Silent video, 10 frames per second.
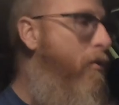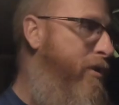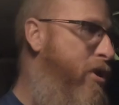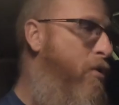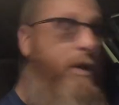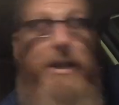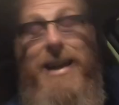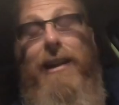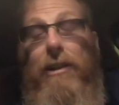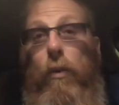know
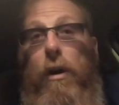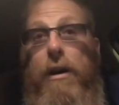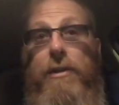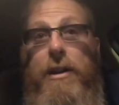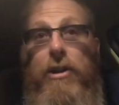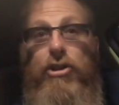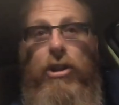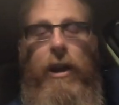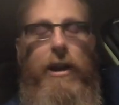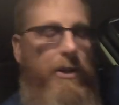exactly why the engine
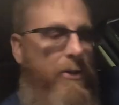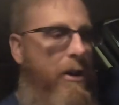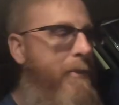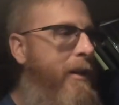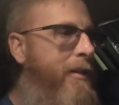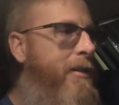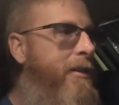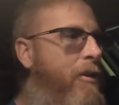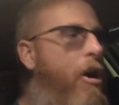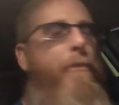light is on because it's a
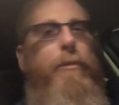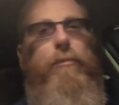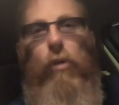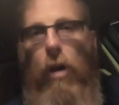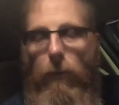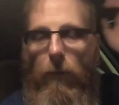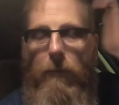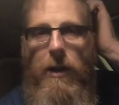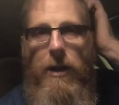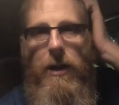common problem
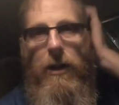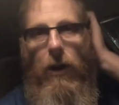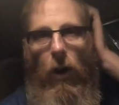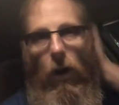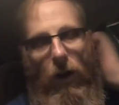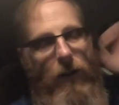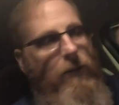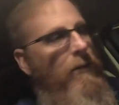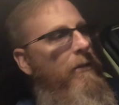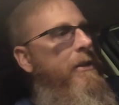
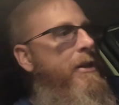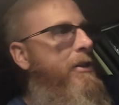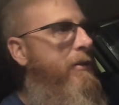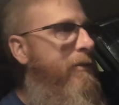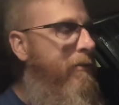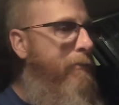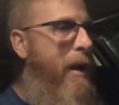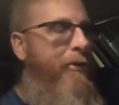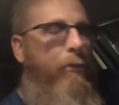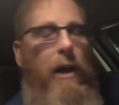on these
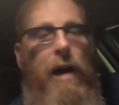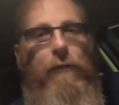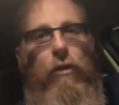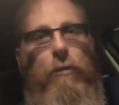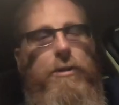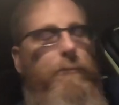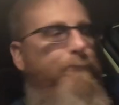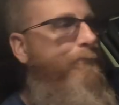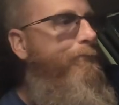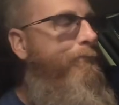Panther platforms,
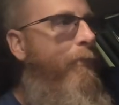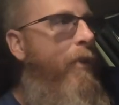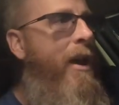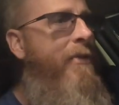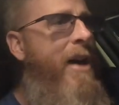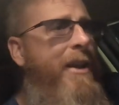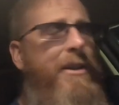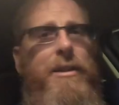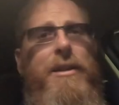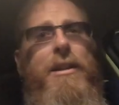and that
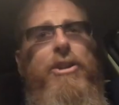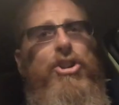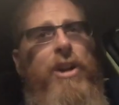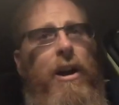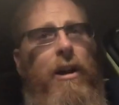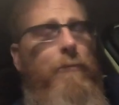is the EGR.